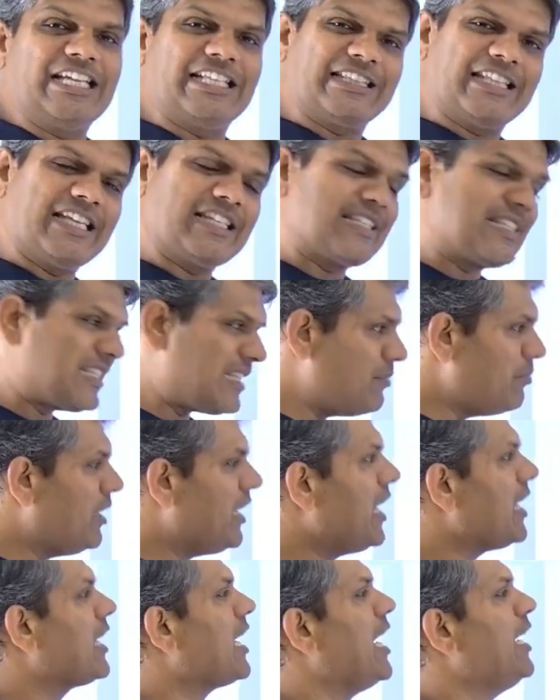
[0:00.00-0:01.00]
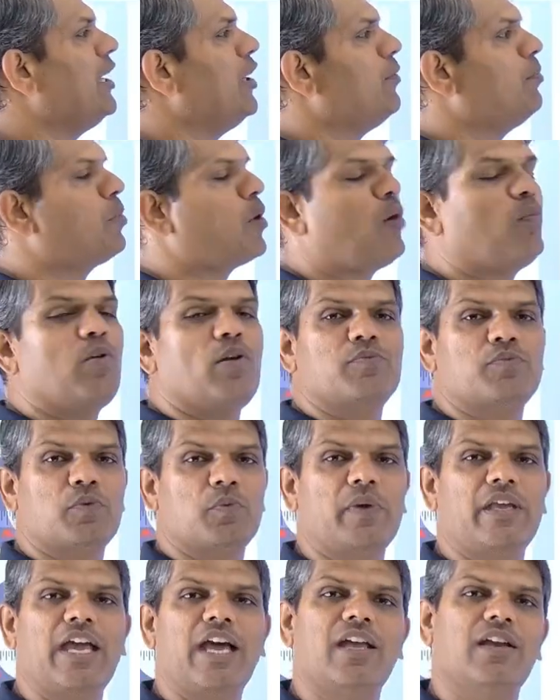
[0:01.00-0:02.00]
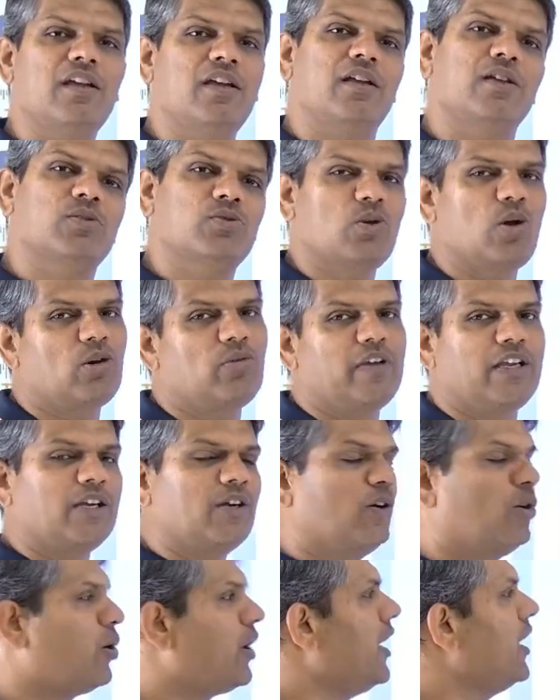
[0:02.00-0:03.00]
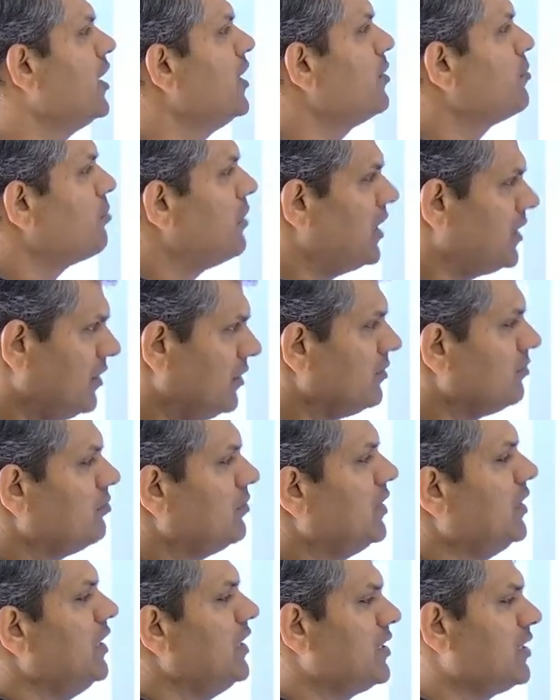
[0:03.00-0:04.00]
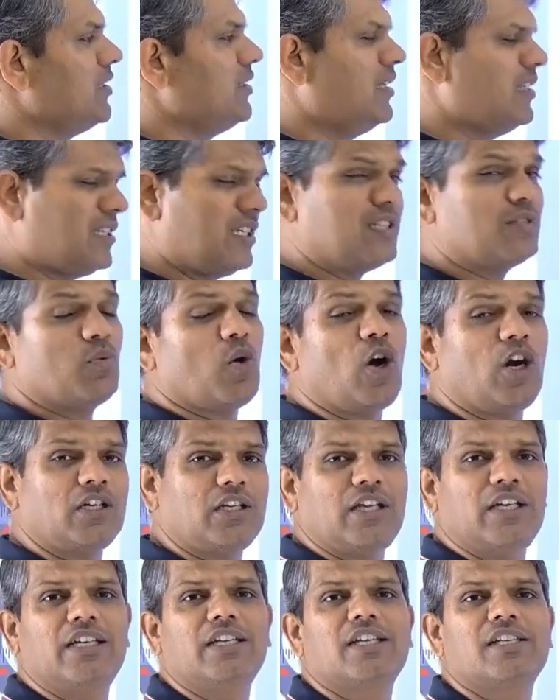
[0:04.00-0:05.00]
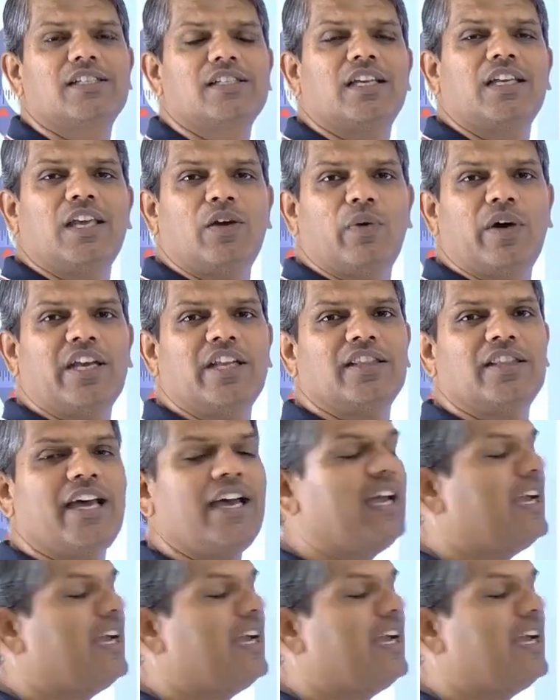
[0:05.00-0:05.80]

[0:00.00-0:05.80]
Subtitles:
the similar kind of problems we are solving. Okay, but this is what it is given in the